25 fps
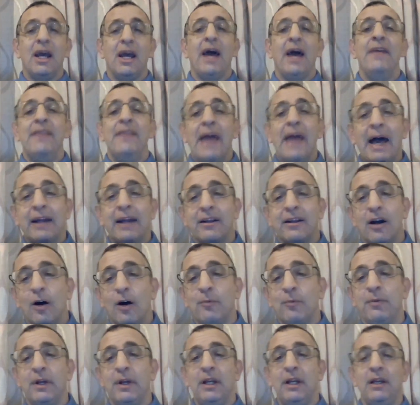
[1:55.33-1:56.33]
and that
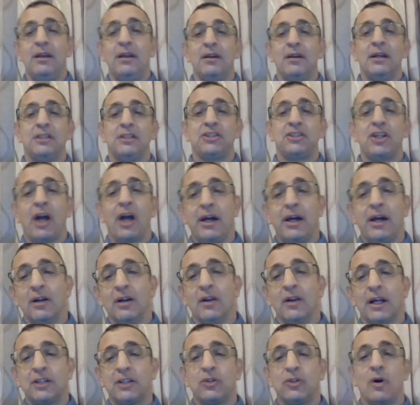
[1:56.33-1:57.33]
company is China
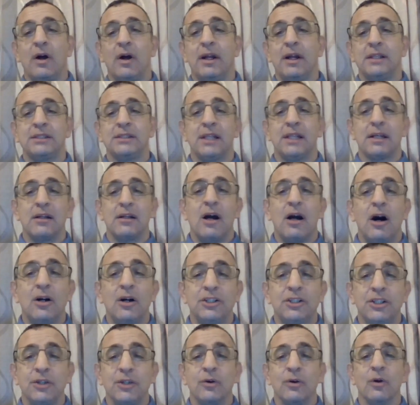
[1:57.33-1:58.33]
Electronics
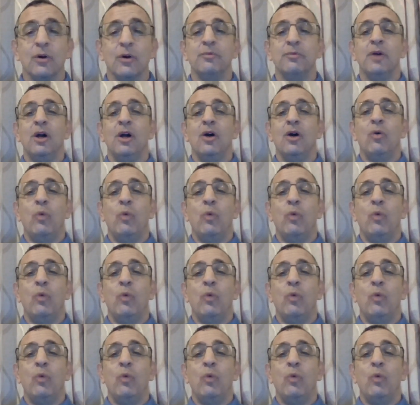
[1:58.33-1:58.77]
Technology Group